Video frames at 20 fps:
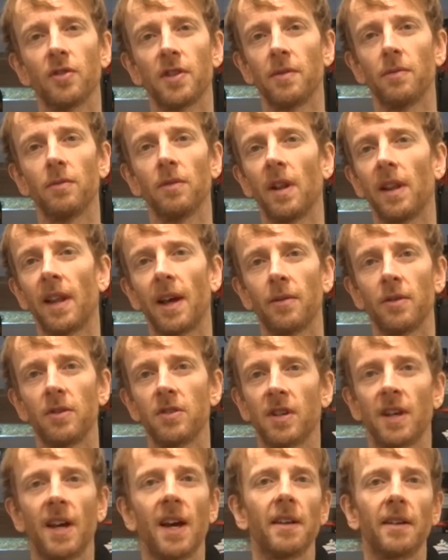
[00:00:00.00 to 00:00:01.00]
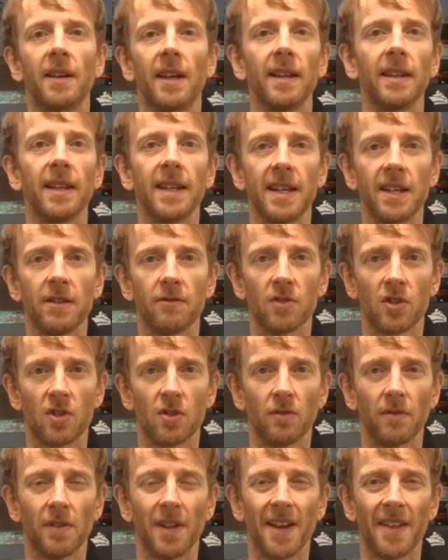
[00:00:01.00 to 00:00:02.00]
it will allow you to kind of get leaner and
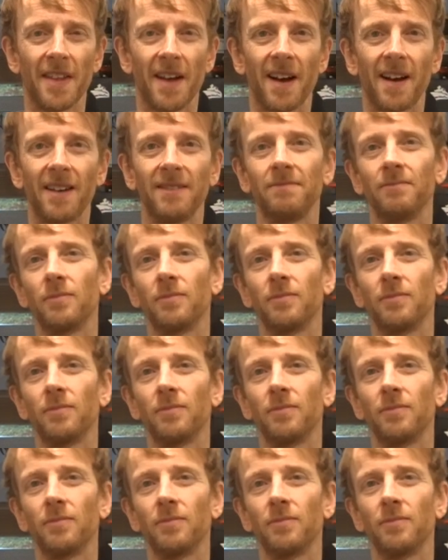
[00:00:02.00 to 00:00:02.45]
stuff like that.